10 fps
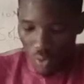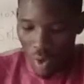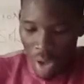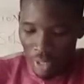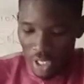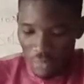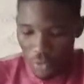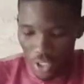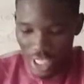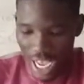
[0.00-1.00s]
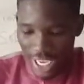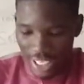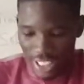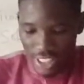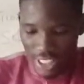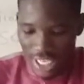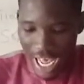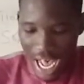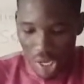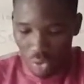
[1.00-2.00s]
1 ml of water. You can see
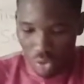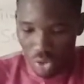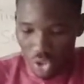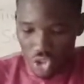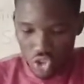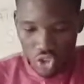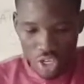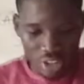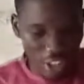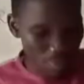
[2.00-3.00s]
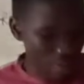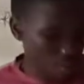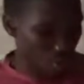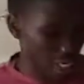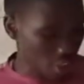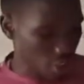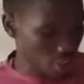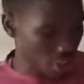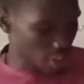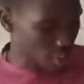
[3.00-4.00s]
how strong this particular
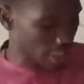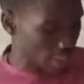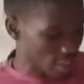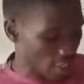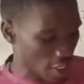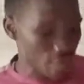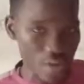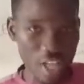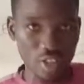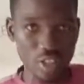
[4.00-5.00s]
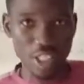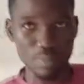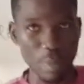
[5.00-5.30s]
salt is. You can see the effect of this